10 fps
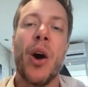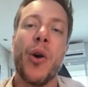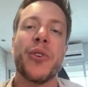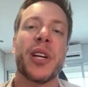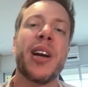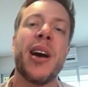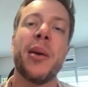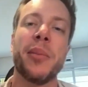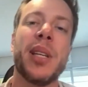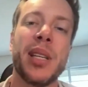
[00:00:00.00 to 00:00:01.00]

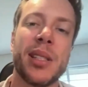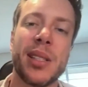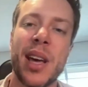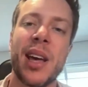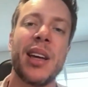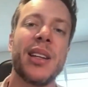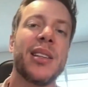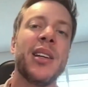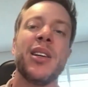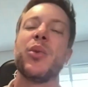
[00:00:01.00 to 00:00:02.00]
overcome this and